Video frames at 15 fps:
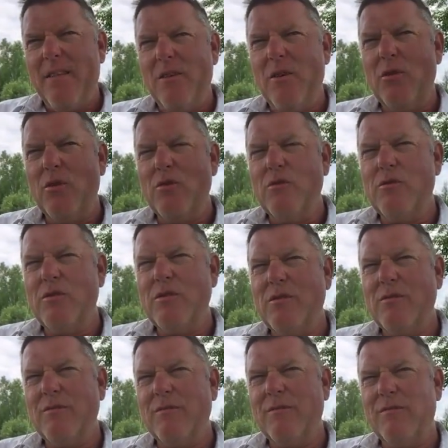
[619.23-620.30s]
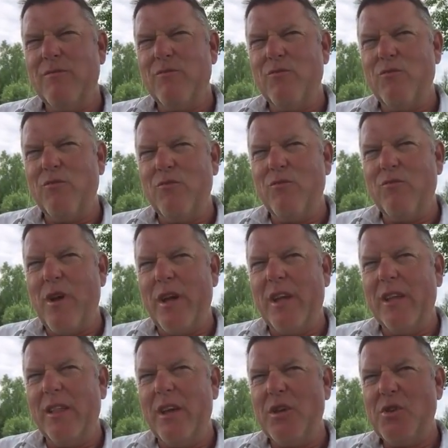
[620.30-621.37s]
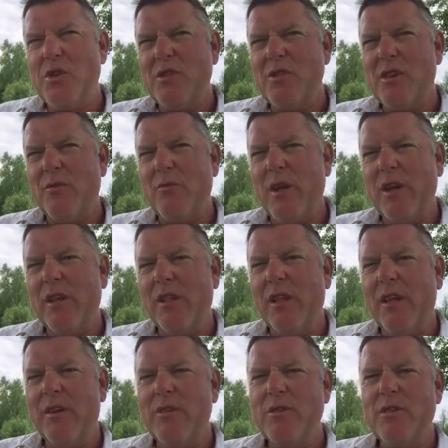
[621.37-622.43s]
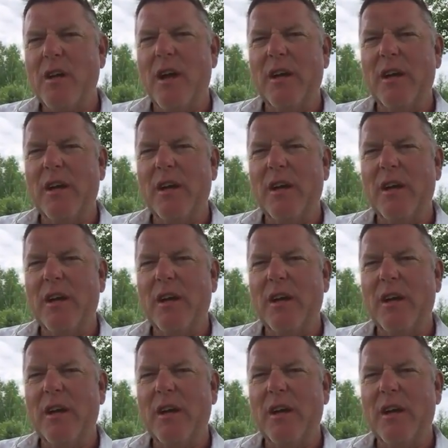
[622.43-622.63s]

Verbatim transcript: you use regulations and regulators